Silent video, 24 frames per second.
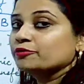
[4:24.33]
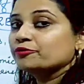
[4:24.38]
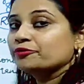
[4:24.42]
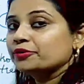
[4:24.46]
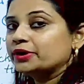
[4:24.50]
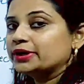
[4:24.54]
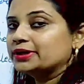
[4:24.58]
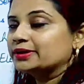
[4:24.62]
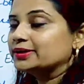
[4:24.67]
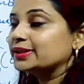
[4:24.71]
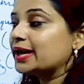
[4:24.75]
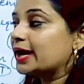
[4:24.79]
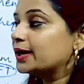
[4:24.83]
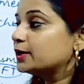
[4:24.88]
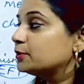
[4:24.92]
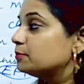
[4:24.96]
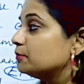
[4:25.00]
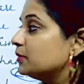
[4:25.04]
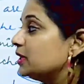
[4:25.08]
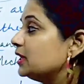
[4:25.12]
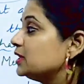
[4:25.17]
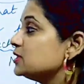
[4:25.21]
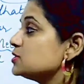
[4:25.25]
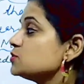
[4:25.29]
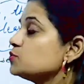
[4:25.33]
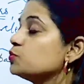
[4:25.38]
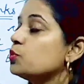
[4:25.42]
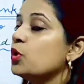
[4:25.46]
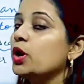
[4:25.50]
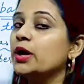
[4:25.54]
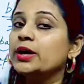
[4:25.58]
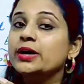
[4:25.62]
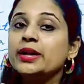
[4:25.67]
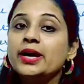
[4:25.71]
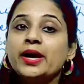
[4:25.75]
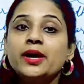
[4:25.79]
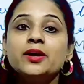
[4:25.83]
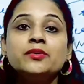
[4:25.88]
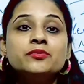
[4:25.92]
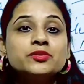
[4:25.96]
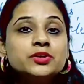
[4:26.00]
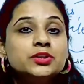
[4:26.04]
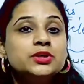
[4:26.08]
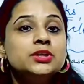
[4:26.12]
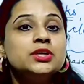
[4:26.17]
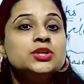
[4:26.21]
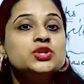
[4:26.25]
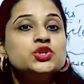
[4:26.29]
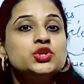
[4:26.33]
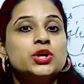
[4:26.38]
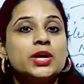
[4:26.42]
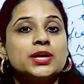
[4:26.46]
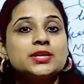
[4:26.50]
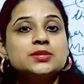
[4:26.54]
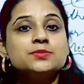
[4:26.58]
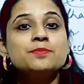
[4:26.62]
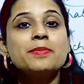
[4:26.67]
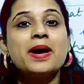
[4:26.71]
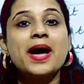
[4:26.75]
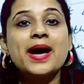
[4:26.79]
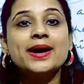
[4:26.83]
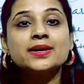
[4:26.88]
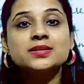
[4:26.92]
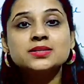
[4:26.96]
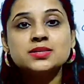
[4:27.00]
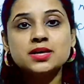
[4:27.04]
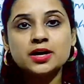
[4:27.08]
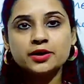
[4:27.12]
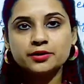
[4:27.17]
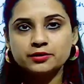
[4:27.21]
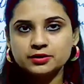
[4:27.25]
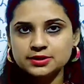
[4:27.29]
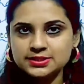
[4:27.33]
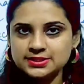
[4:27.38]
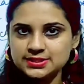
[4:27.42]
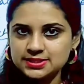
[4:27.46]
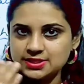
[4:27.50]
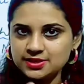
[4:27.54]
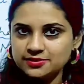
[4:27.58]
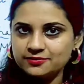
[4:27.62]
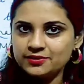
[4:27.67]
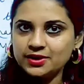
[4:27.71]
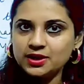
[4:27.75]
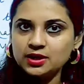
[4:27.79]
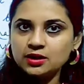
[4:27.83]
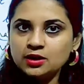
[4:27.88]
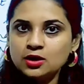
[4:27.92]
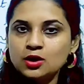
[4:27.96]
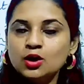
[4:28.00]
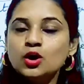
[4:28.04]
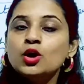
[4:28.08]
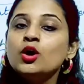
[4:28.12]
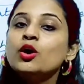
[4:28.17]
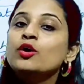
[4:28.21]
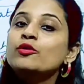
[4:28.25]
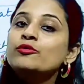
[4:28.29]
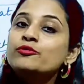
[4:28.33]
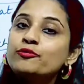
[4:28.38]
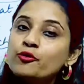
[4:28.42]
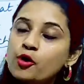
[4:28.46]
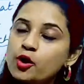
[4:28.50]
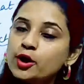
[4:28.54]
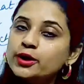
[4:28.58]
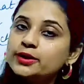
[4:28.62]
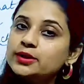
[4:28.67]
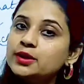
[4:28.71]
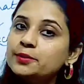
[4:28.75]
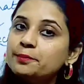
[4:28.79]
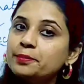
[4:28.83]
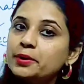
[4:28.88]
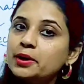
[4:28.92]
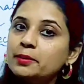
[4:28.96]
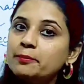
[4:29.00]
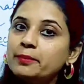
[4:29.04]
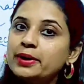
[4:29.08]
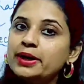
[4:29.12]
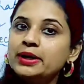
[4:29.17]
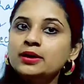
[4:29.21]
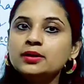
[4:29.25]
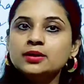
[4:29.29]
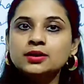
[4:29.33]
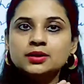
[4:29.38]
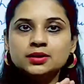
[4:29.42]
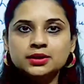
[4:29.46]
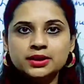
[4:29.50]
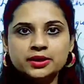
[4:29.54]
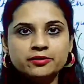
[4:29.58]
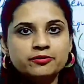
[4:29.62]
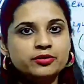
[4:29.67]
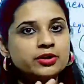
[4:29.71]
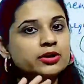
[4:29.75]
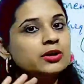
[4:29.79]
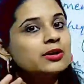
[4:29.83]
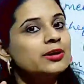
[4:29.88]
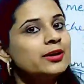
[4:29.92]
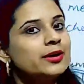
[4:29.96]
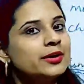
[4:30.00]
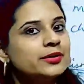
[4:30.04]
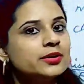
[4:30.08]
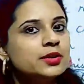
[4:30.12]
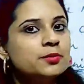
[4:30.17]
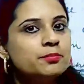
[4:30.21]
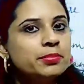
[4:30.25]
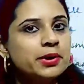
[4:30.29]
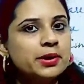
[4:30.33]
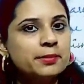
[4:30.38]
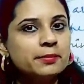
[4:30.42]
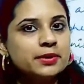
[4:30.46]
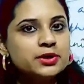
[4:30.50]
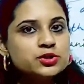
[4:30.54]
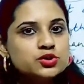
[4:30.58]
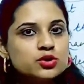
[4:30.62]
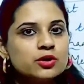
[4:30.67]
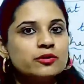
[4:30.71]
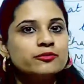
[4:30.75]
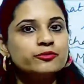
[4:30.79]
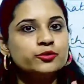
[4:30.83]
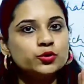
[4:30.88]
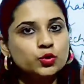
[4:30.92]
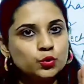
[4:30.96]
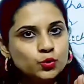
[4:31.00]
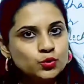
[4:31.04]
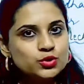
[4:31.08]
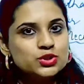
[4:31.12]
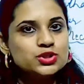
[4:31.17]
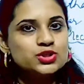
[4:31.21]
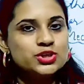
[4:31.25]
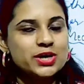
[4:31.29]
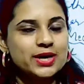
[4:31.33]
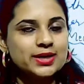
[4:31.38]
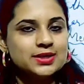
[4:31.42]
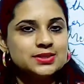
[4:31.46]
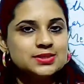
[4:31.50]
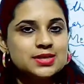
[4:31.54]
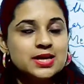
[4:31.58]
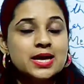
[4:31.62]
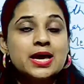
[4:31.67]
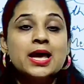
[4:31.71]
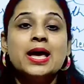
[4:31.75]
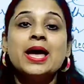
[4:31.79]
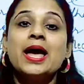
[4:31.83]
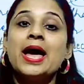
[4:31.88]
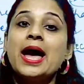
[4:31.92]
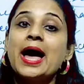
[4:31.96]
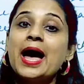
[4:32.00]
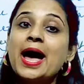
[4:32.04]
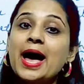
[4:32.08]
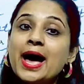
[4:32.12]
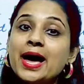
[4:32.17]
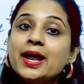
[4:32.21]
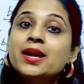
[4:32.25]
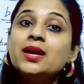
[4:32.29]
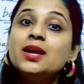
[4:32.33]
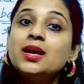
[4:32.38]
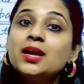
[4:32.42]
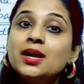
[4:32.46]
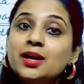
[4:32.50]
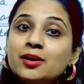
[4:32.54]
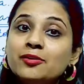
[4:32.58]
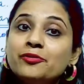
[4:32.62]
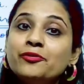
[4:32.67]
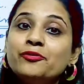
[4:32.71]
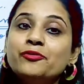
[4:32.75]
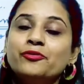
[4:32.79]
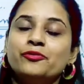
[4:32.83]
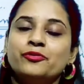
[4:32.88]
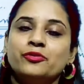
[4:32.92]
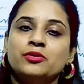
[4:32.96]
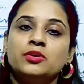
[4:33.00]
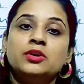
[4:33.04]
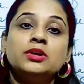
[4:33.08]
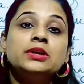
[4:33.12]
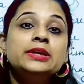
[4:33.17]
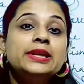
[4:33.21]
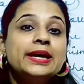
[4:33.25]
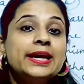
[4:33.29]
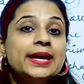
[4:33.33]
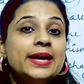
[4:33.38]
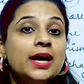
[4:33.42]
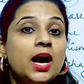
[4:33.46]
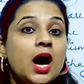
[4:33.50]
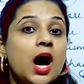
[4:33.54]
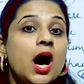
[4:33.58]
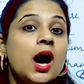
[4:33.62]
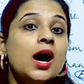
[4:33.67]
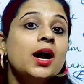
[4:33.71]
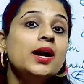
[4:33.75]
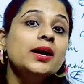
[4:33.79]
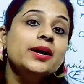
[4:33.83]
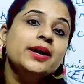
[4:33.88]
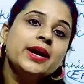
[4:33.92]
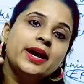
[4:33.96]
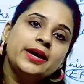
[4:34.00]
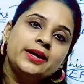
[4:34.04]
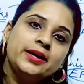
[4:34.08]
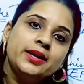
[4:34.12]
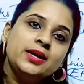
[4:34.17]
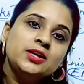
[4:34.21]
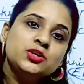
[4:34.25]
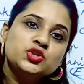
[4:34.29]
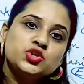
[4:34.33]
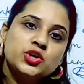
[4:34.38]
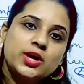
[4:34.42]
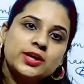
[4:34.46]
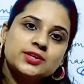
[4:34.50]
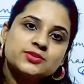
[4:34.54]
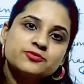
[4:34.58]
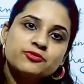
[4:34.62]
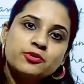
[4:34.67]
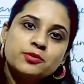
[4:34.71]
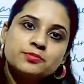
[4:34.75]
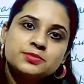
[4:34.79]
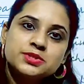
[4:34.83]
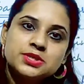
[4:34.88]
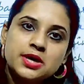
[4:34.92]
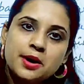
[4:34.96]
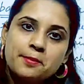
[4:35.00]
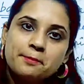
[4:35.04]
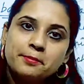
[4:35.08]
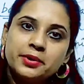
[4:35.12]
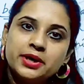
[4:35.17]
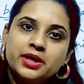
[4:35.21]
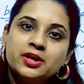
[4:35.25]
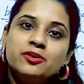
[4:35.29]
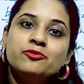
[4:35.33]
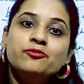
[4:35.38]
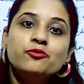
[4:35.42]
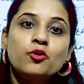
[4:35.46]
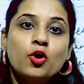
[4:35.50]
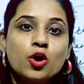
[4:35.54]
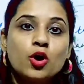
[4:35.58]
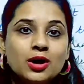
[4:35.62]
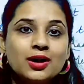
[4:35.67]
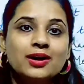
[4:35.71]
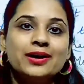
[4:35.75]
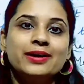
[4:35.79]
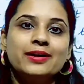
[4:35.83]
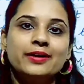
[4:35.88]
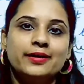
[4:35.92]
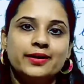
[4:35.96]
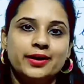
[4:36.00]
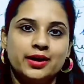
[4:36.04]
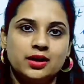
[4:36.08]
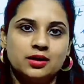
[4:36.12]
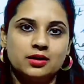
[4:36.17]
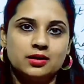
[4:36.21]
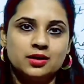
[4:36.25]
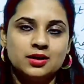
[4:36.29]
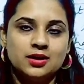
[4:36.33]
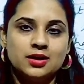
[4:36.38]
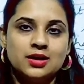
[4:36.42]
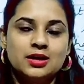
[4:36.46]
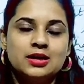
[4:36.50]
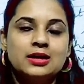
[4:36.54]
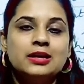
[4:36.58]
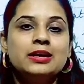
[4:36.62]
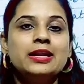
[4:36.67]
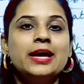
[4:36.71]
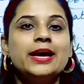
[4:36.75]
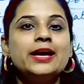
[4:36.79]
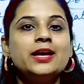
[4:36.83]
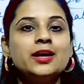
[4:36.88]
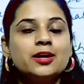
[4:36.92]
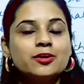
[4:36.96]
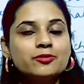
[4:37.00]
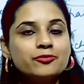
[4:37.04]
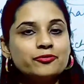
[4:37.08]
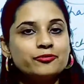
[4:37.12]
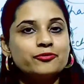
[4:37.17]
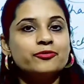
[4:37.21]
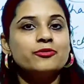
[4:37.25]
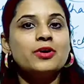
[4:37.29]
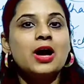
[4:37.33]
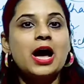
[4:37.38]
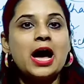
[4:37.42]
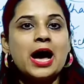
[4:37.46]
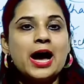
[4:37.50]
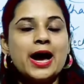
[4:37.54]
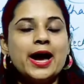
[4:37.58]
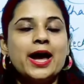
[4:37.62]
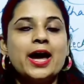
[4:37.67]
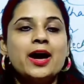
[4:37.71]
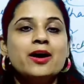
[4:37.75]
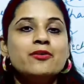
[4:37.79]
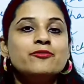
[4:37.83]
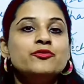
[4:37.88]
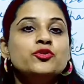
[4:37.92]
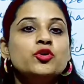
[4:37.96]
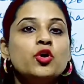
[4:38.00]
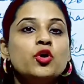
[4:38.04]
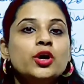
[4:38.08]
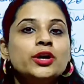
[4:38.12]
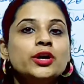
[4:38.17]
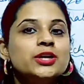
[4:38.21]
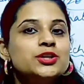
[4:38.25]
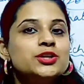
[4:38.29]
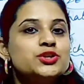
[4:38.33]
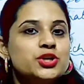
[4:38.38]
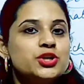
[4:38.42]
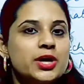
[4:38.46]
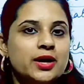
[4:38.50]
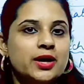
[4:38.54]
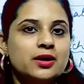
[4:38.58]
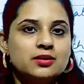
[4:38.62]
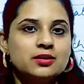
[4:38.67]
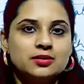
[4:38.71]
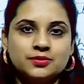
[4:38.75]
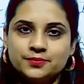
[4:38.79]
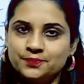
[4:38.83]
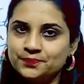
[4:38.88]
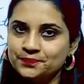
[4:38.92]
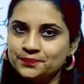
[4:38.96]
of it. That means whatever the checks banks are receiving for the payment, they will clear the payments of those checks. And if they are getting checks from somebody for clearing, like if I have drawn a check